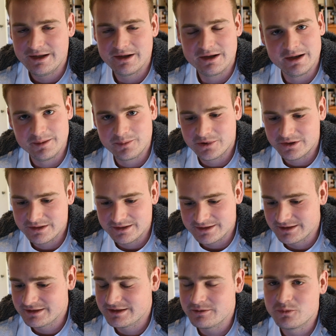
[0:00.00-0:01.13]

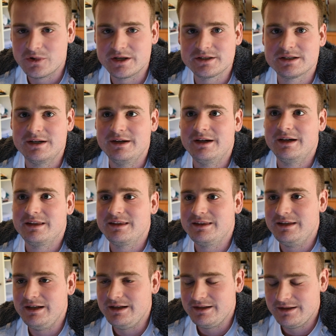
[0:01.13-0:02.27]
hypothesis, in which
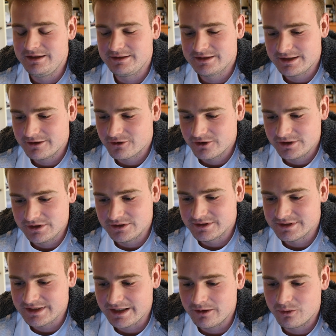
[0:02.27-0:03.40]
the steroid
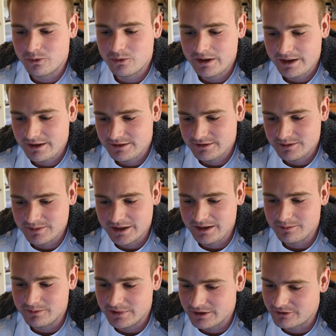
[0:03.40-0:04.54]
users had way too many
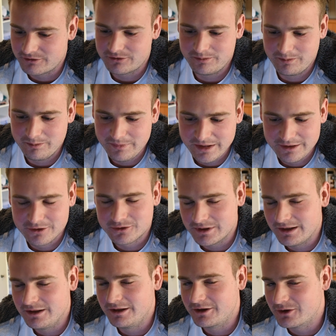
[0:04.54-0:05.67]

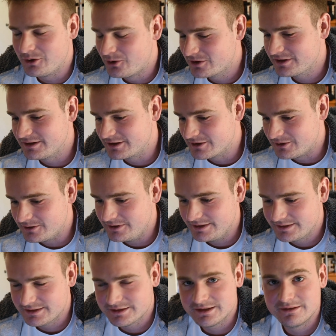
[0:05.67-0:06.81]

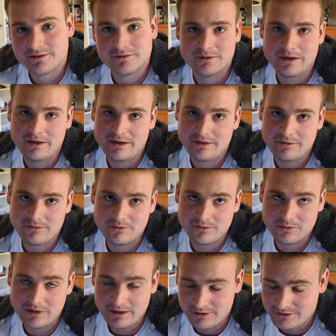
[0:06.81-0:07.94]
mineralocorticoids
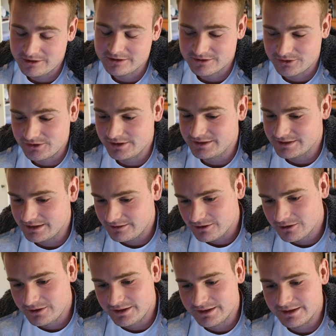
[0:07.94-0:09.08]
aldosterone is
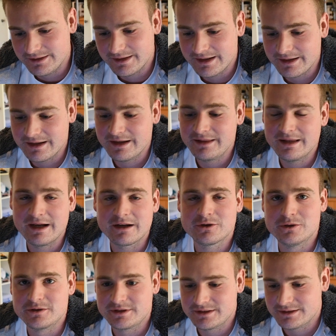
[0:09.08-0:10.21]
included in that, and that
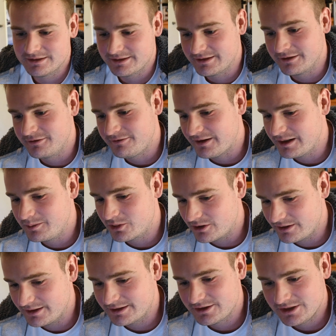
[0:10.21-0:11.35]
causes the
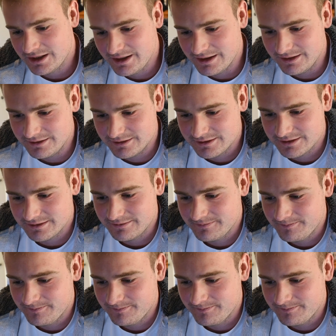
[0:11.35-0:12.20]
fibrotic change.